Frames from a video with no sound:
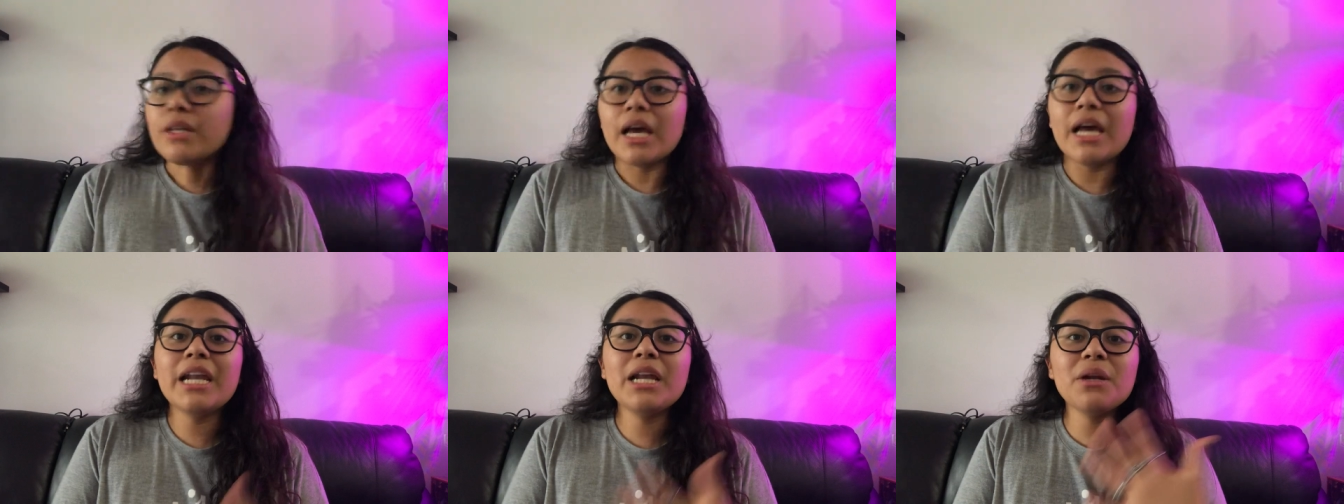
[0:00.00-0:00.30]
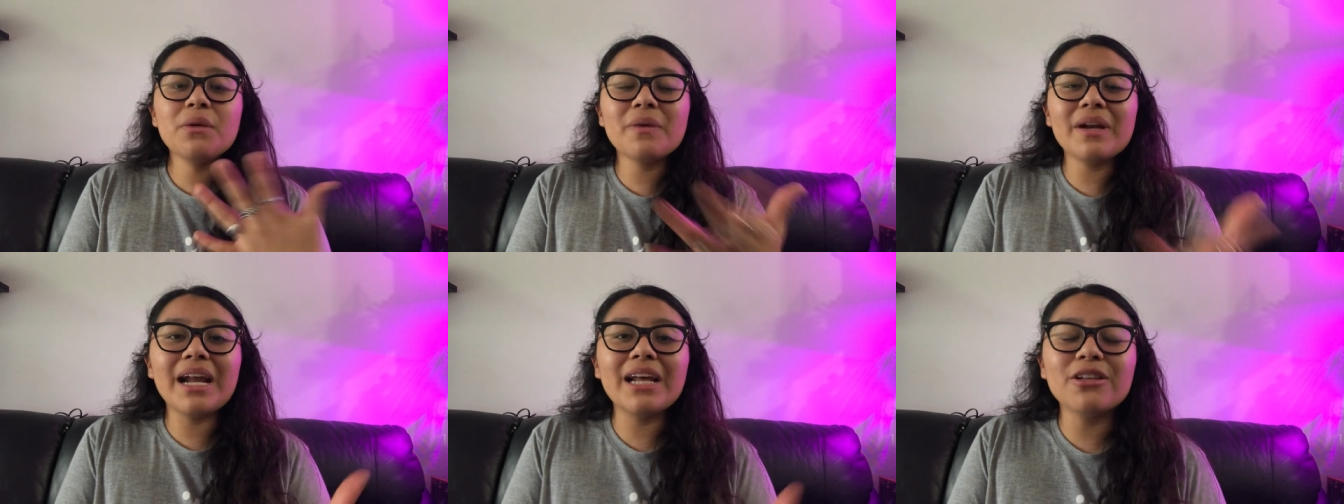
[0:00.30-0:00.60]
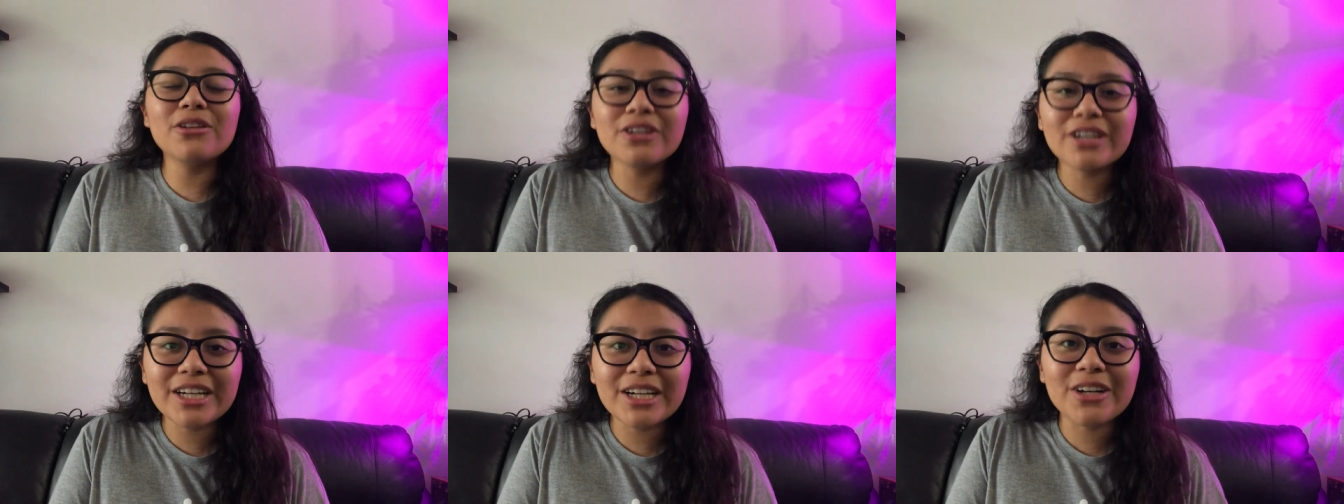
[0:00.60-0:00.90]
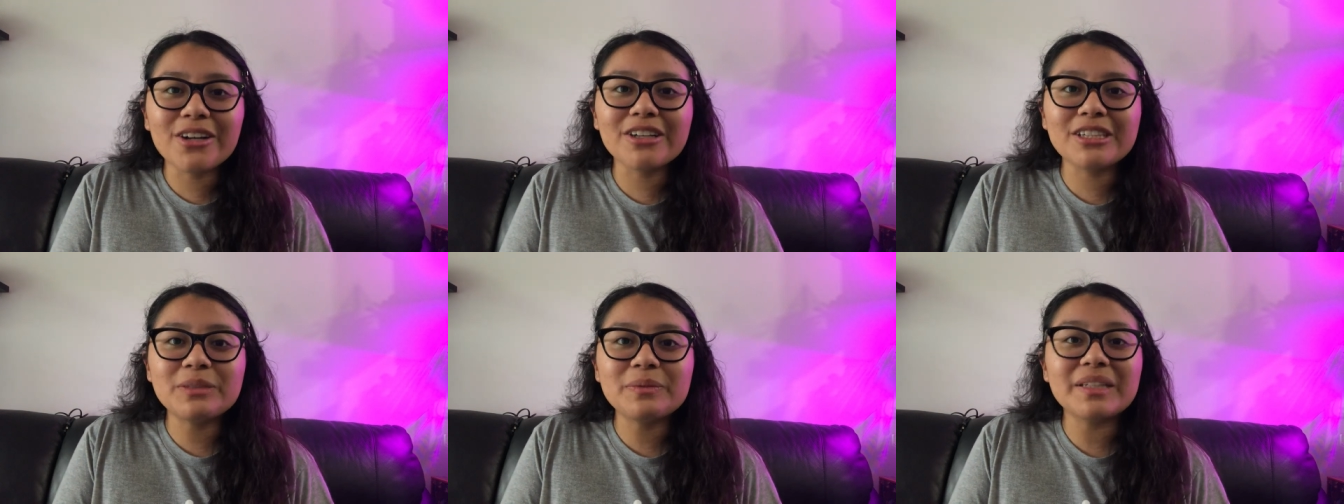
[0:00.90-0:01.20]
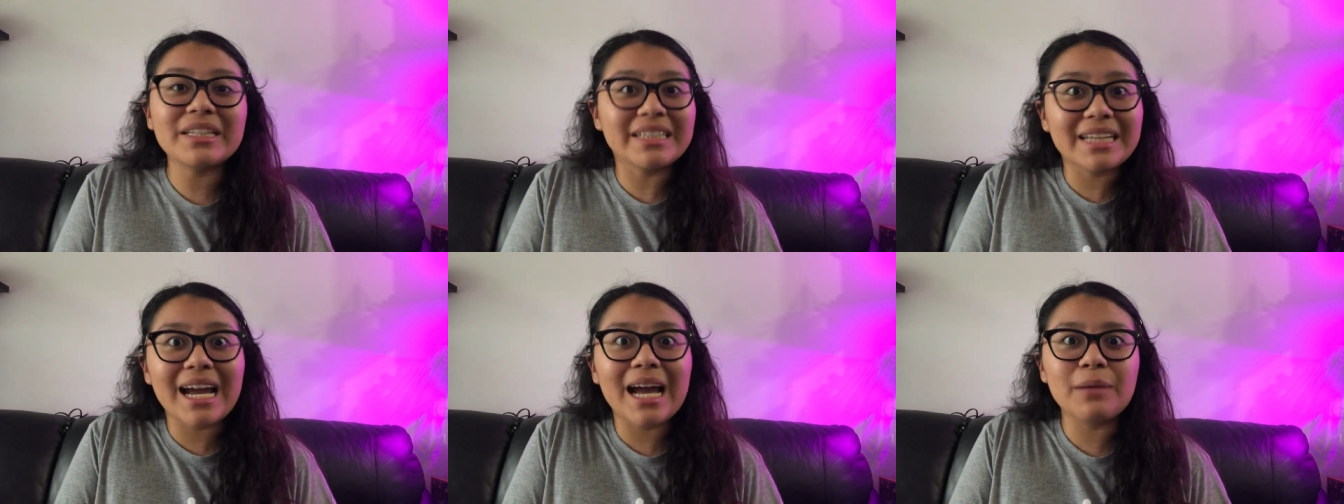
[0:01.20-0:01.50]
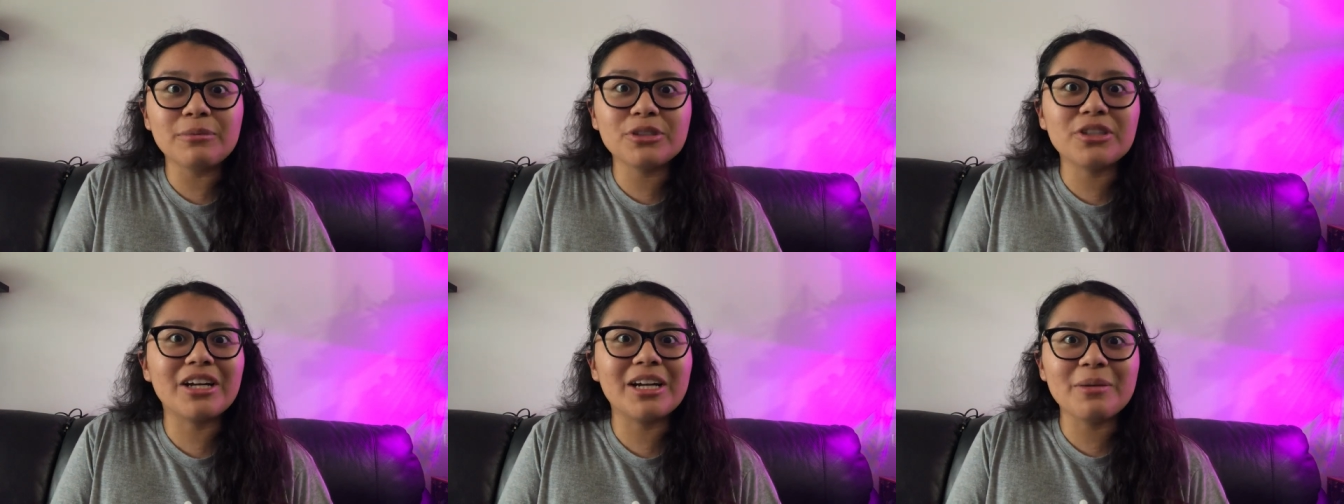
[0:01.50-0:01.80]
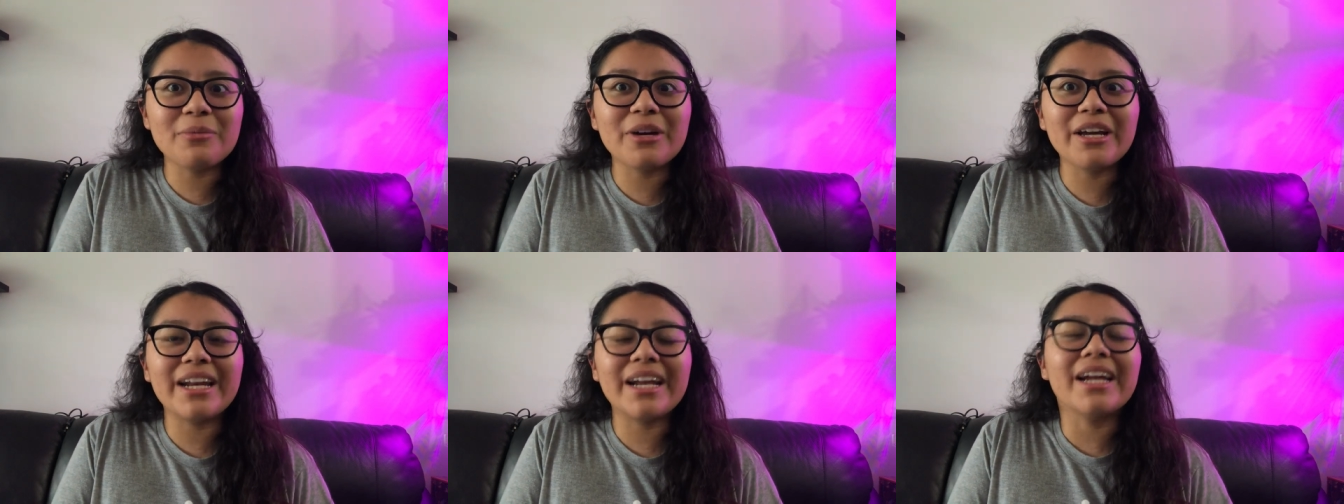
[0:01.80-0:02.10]
And then when I look at her to be like, yeah, I'm sorry,
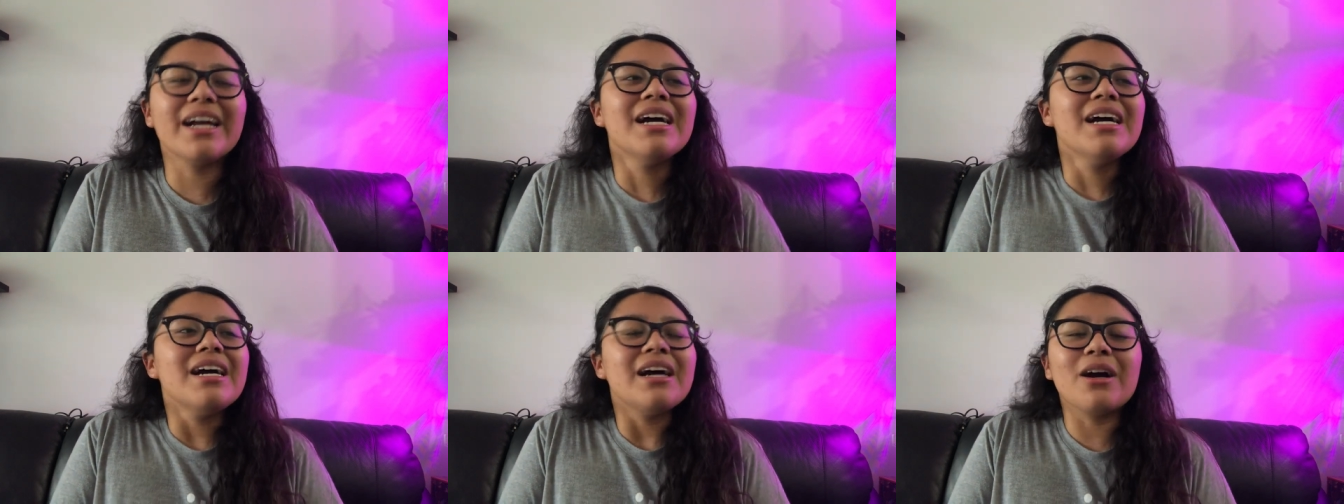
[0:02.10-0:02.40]
I'm waiting.